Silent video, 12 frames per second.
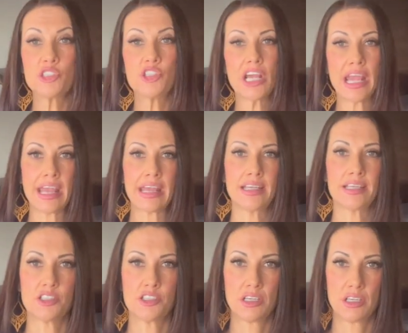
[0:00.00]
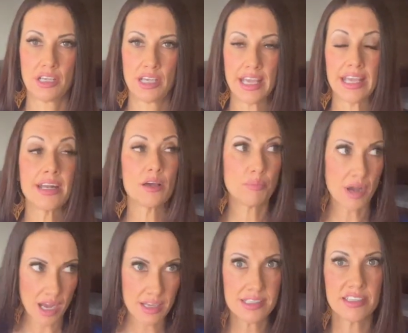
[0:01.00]
change in a
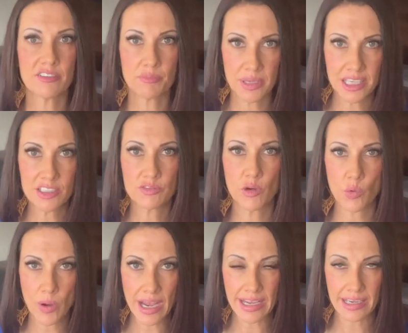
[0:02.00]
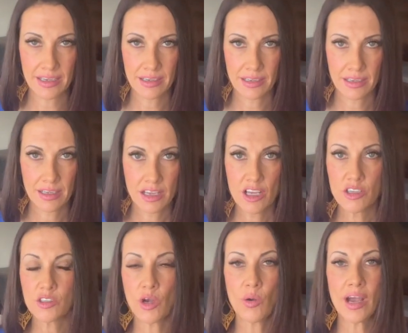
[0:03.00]
positive, peaceful way.
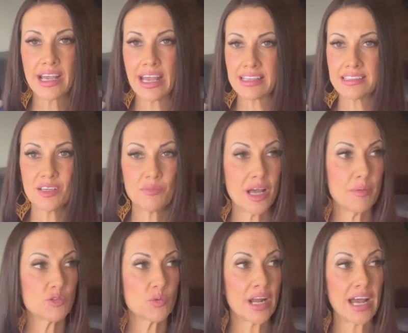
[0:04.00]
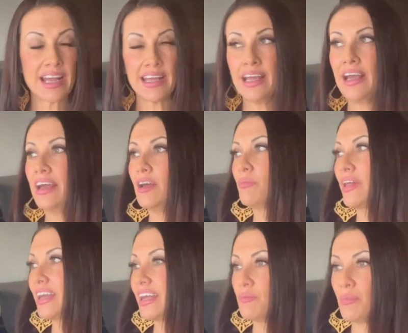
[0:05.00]
So again, sometimes when I am
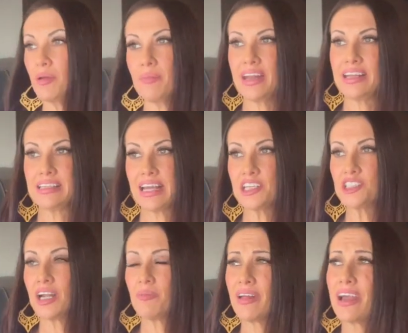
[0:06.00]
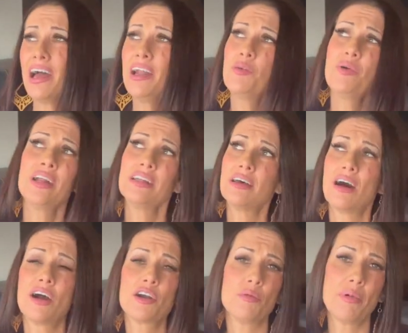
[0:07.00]
like in my meditation, I'm like, I don't want to
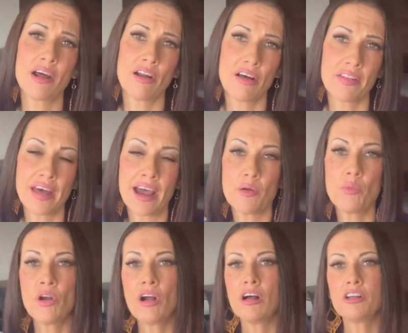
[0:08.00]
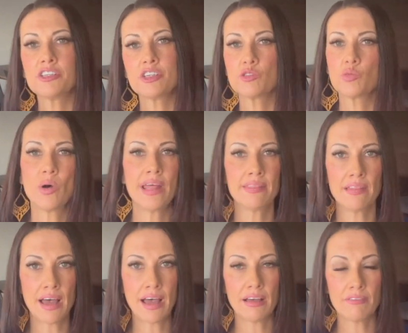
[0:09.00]
talk about all that. We're all just one
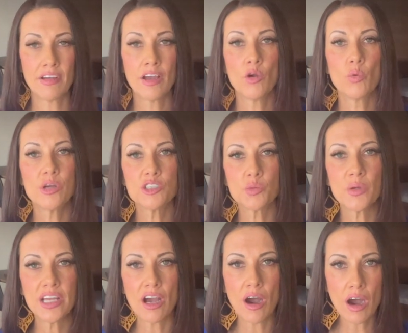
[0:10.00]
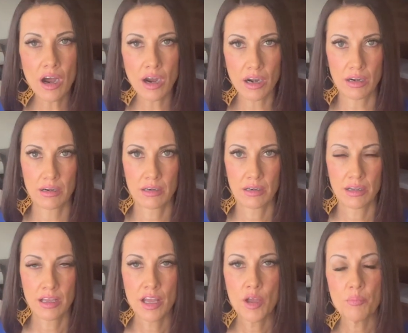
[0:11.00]
love, which we are.
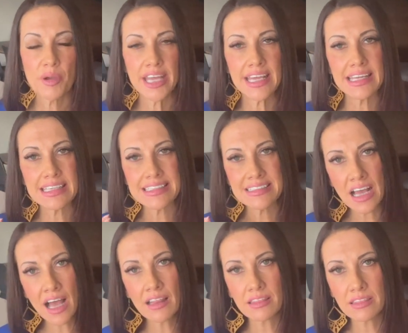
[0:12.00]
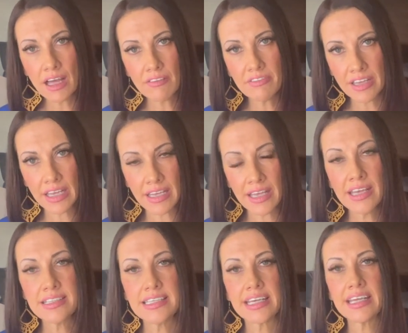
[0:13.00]
But it is not loving
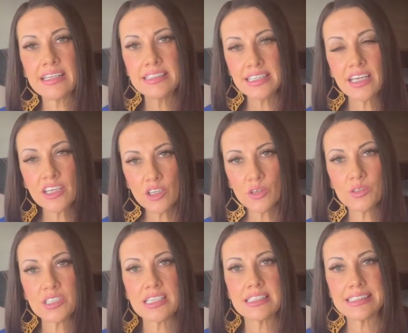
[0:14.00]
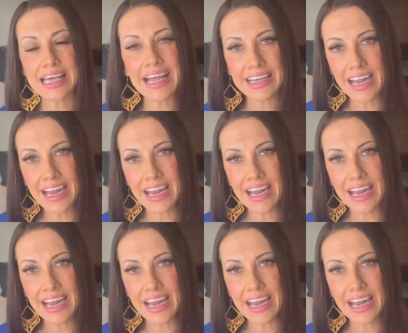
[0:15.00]
to continue to sign